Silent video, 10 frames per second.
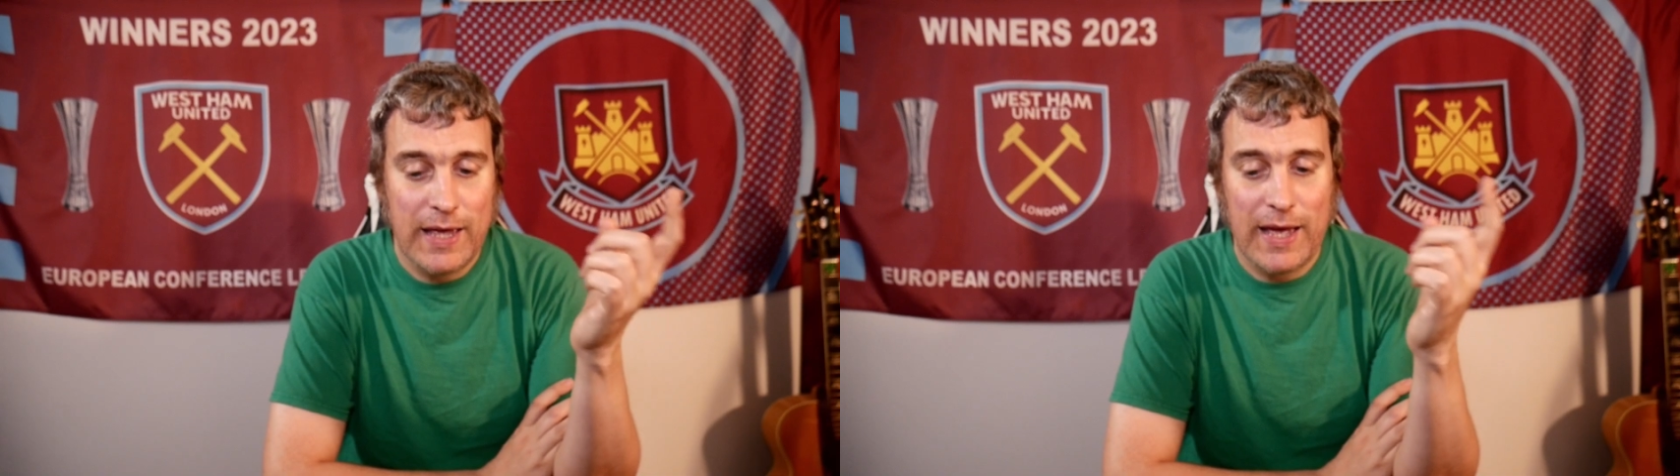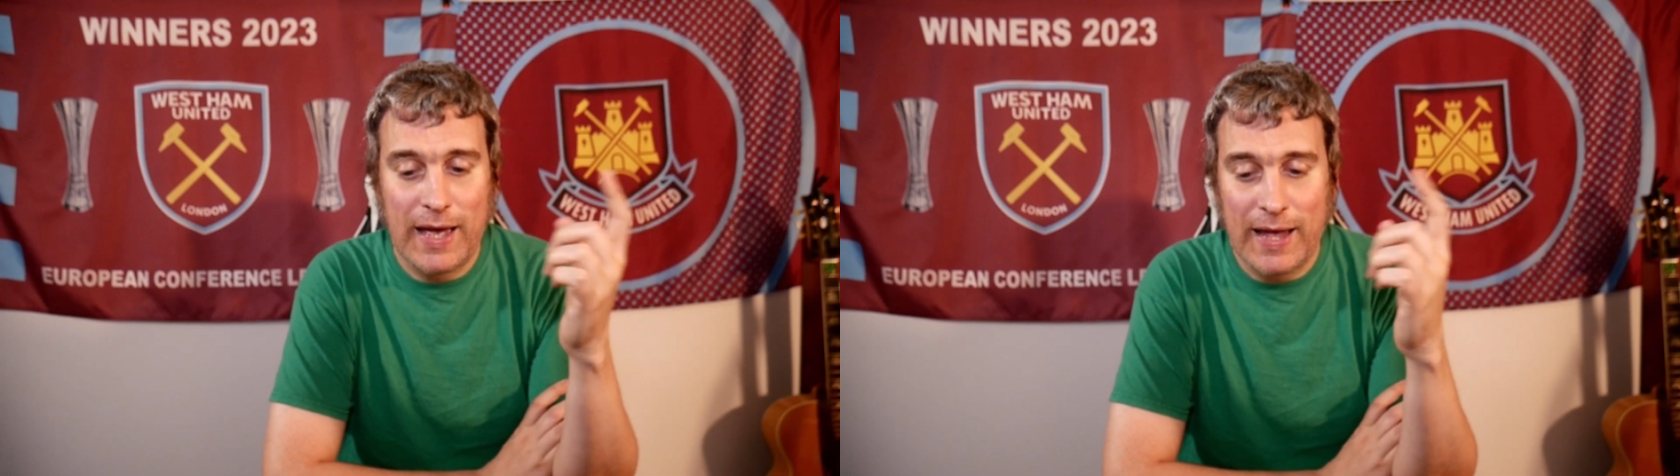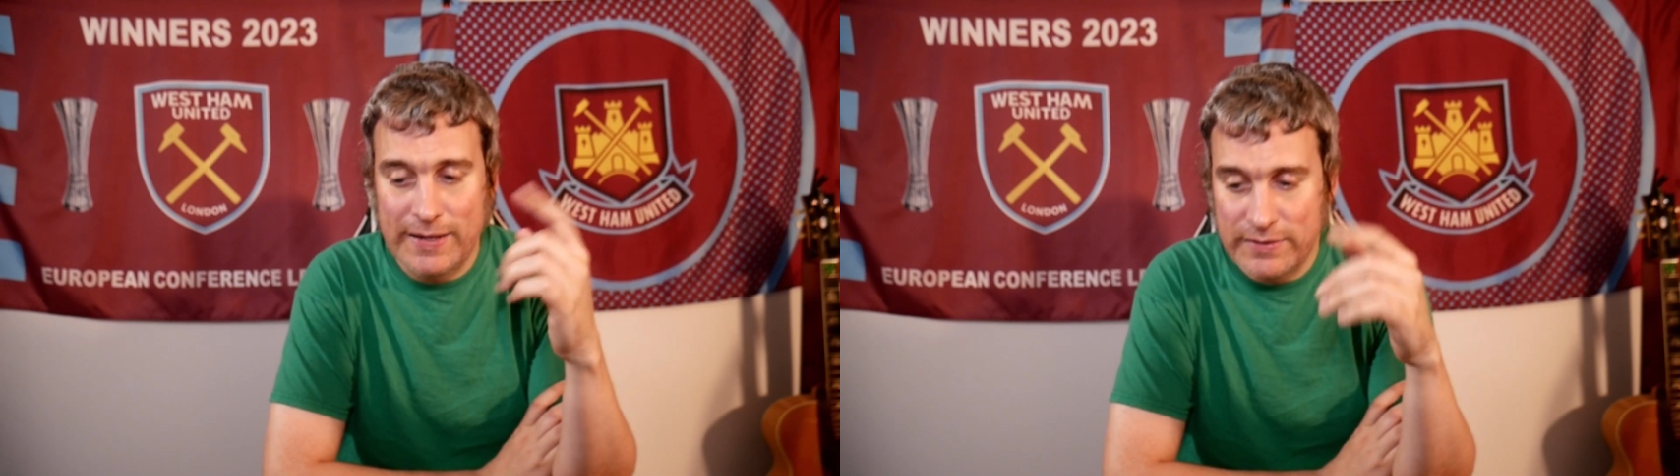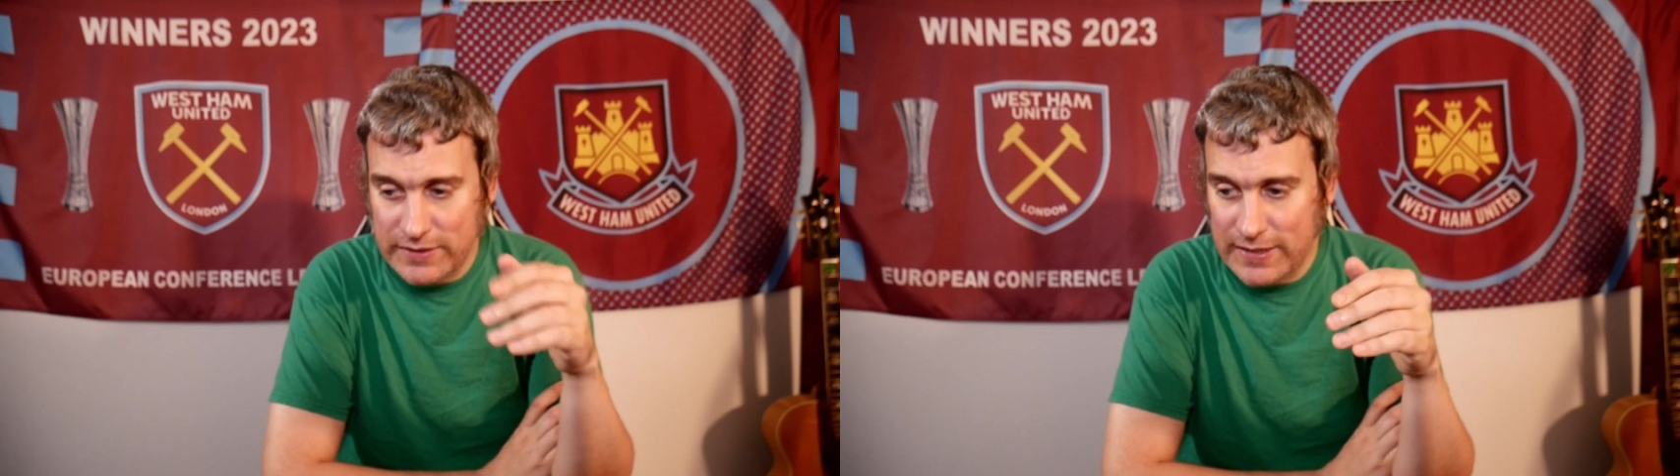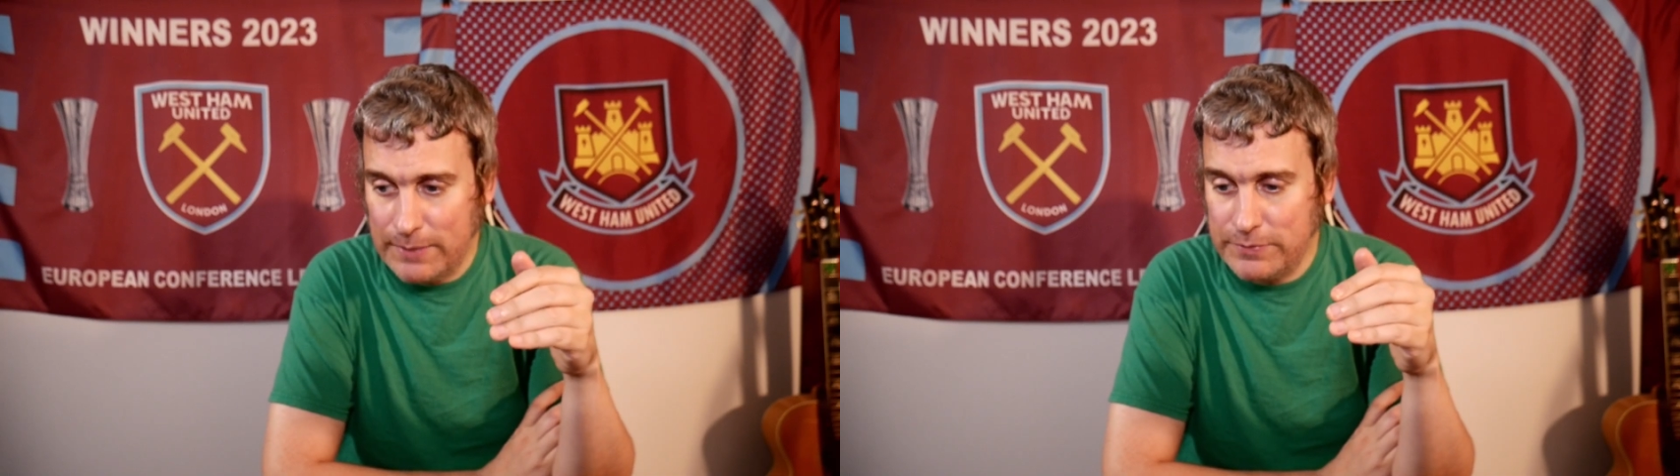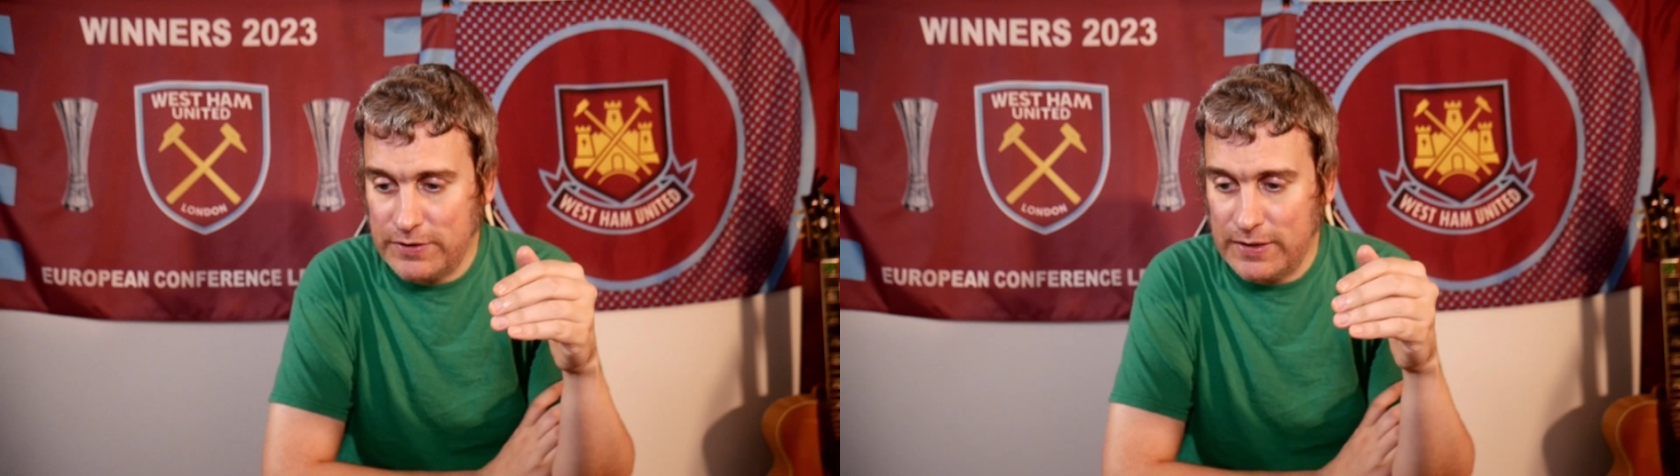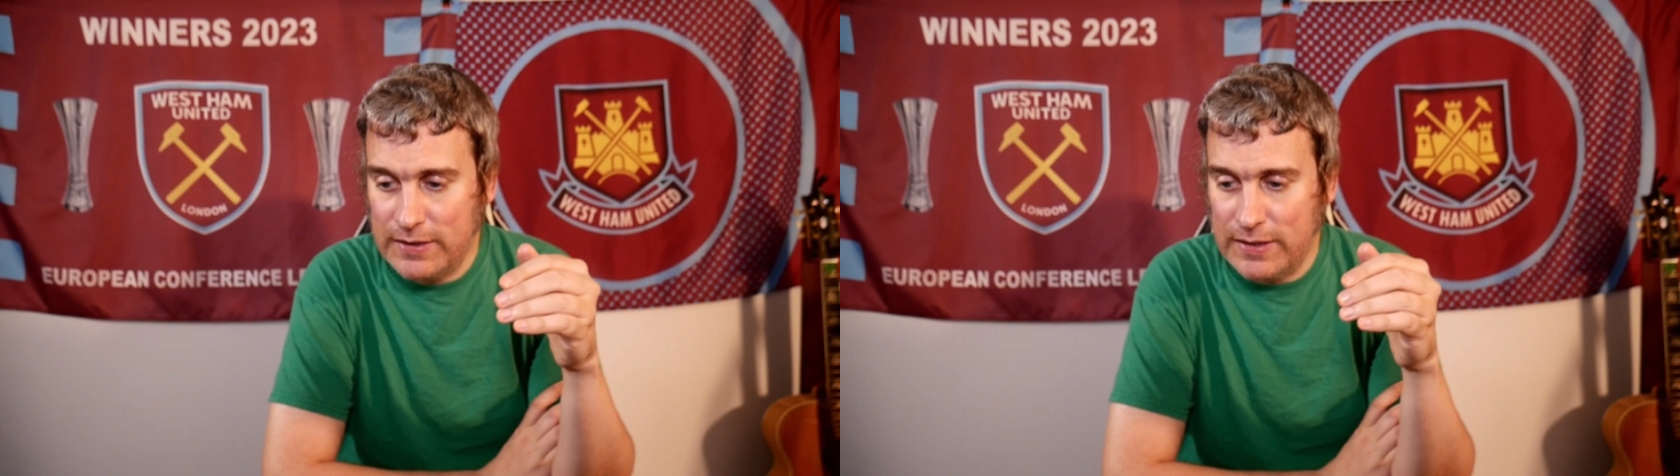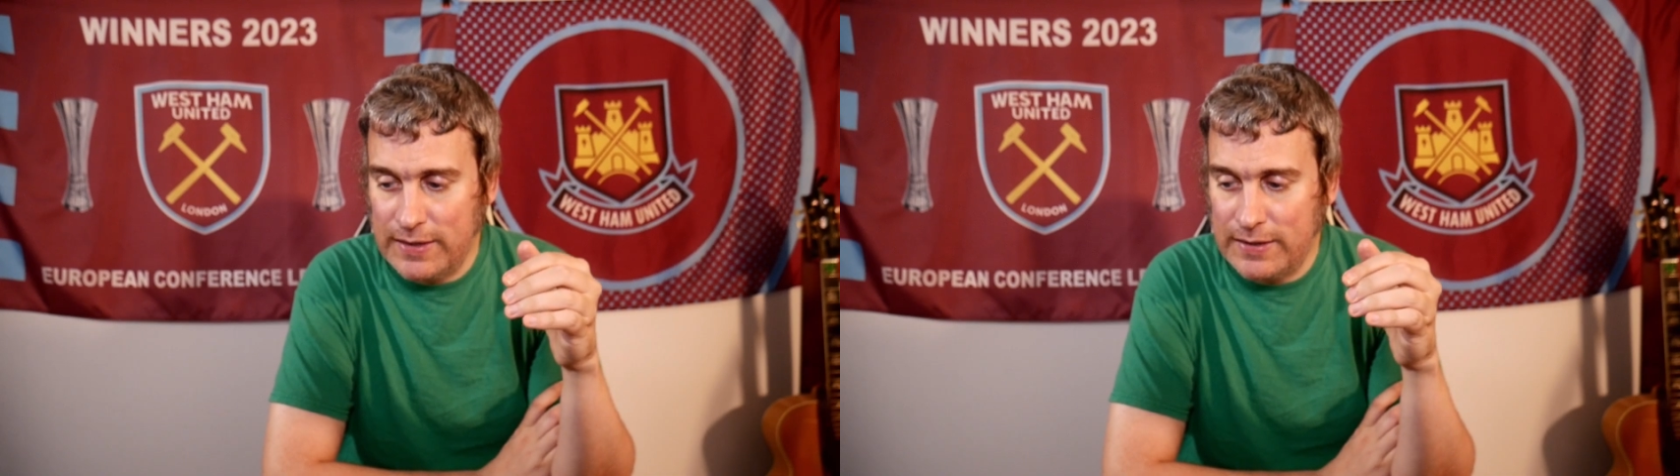and he comes
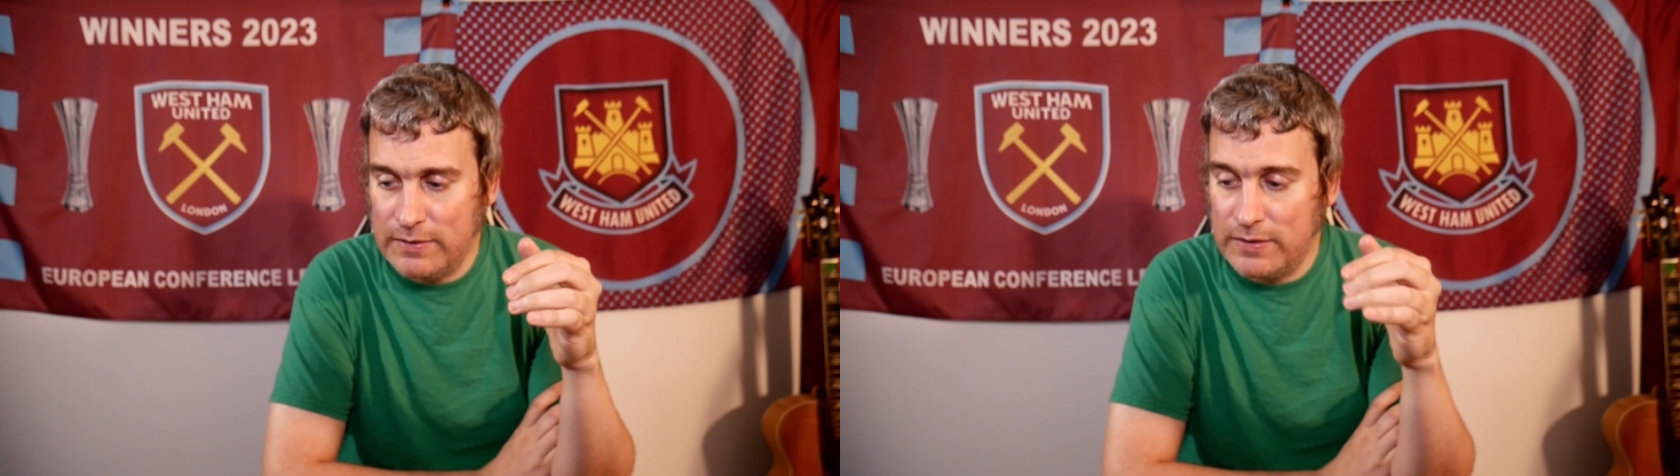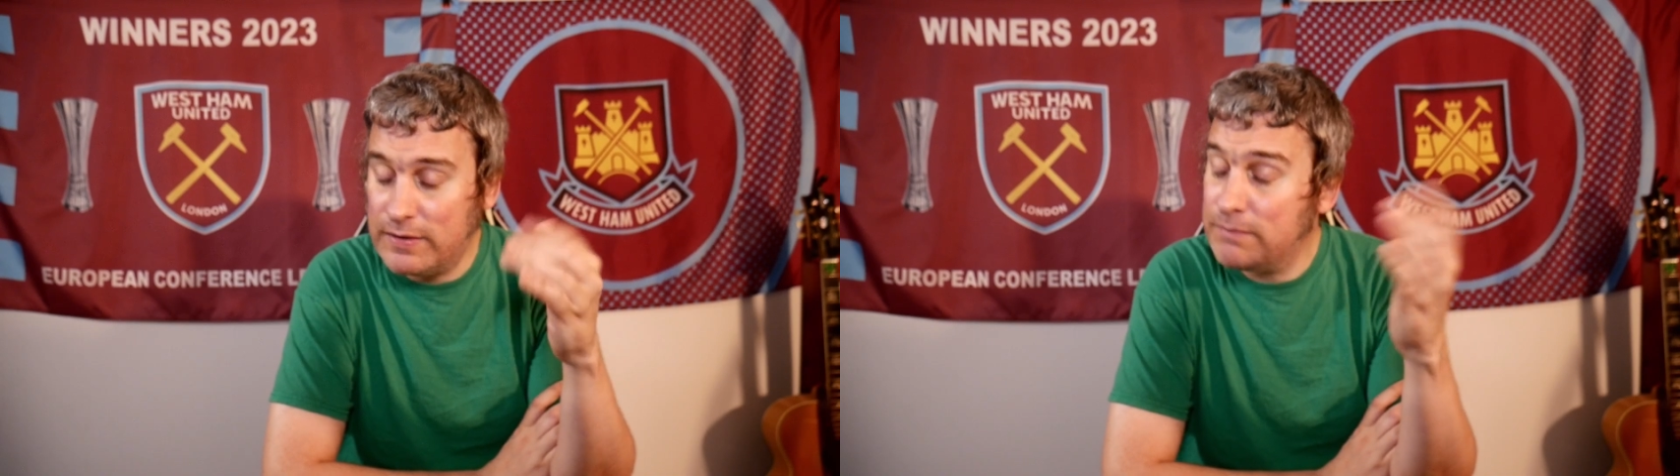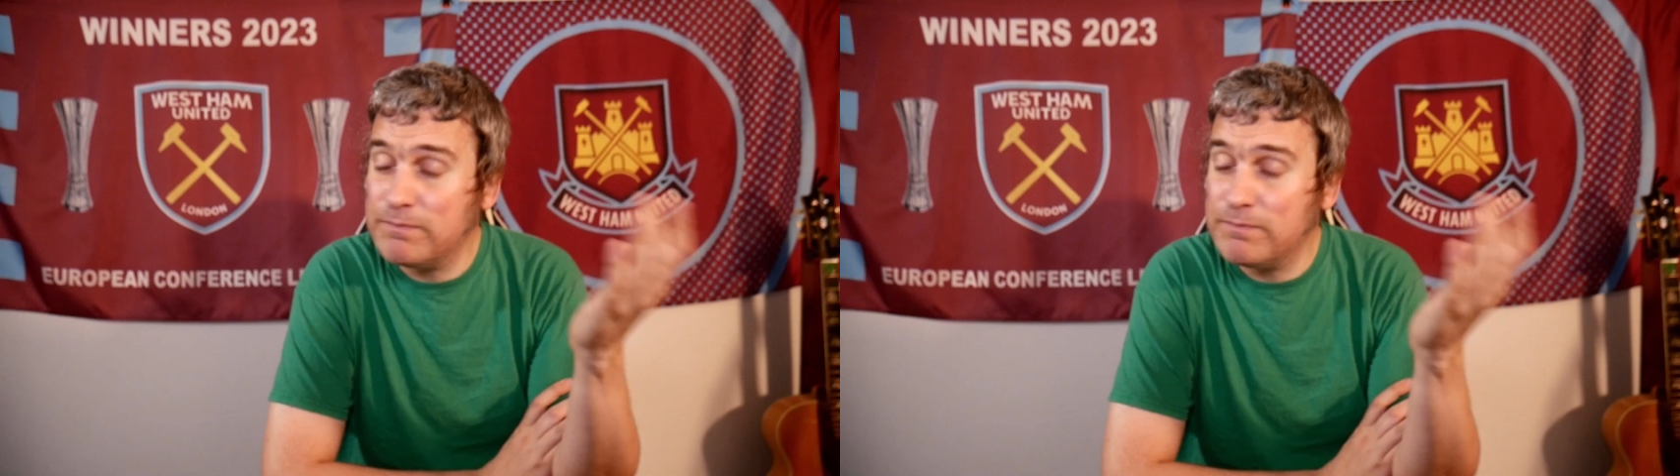and then